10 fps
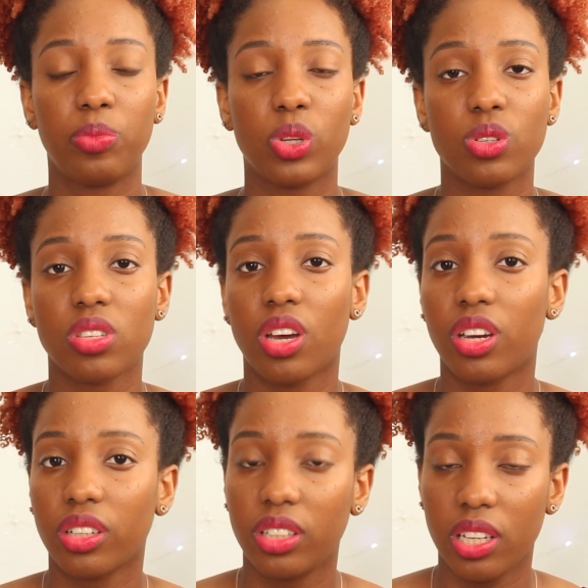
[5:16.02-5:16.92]
those
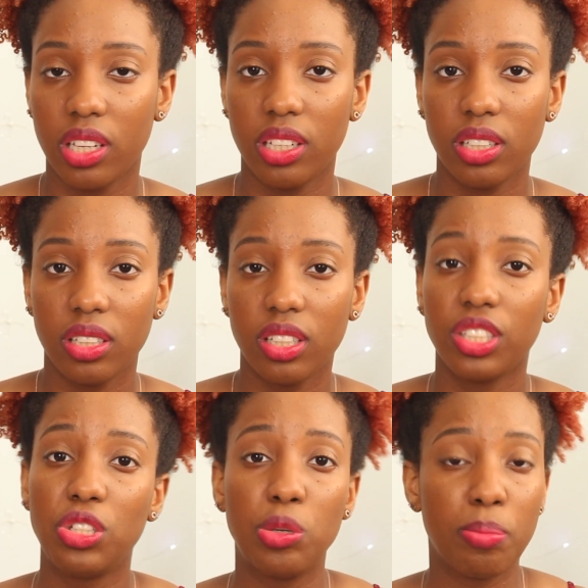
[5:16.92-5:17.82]
are good
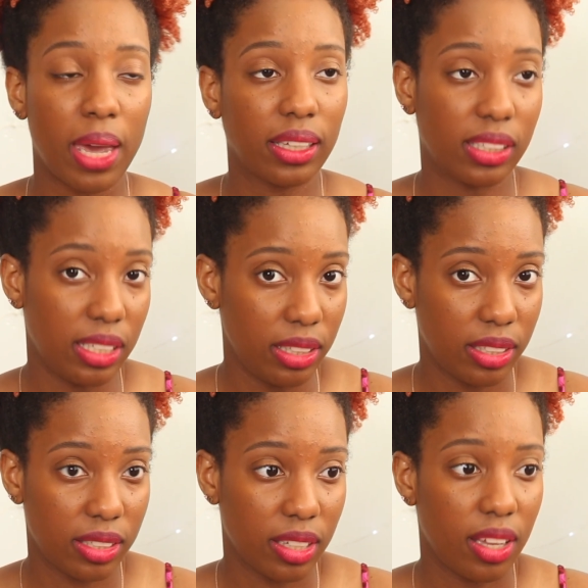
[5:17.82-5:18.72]

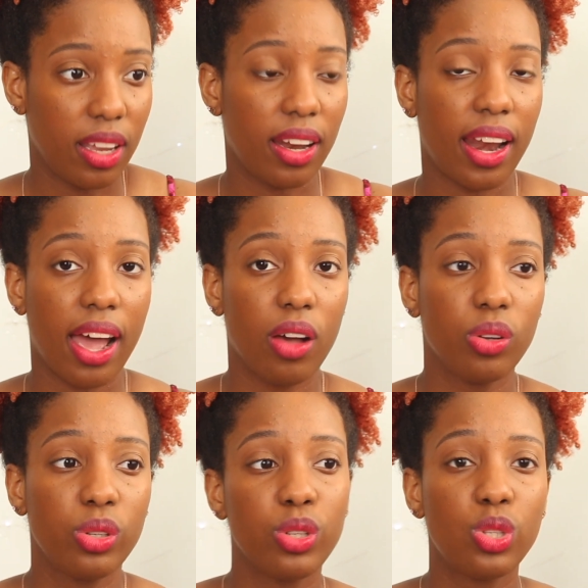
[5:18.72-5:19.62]
humectants.
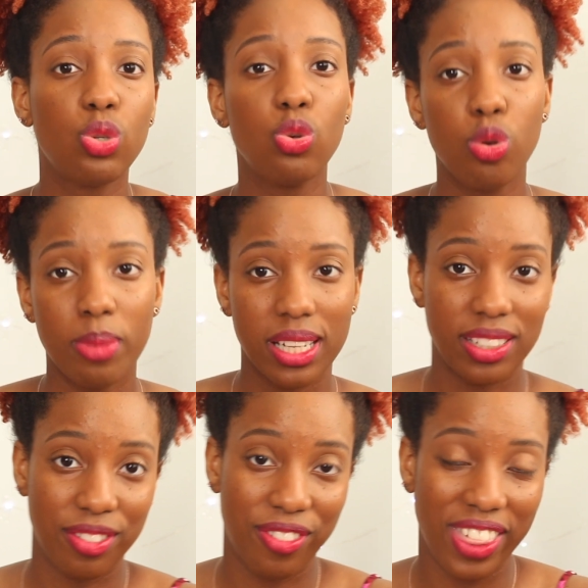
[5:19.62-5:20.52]
Now, too
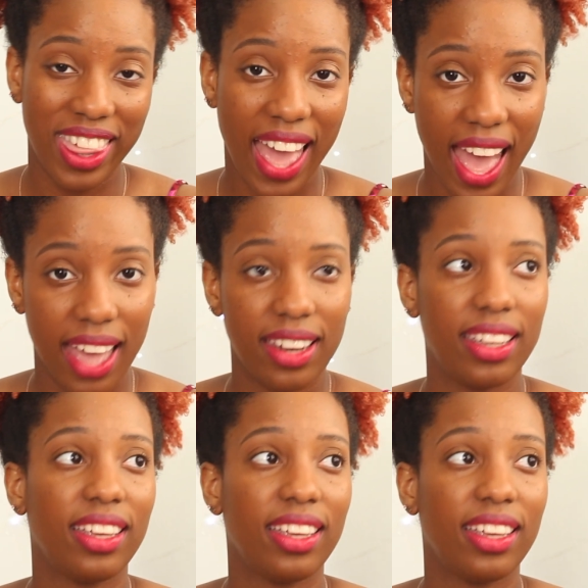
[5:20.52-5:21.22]
much of that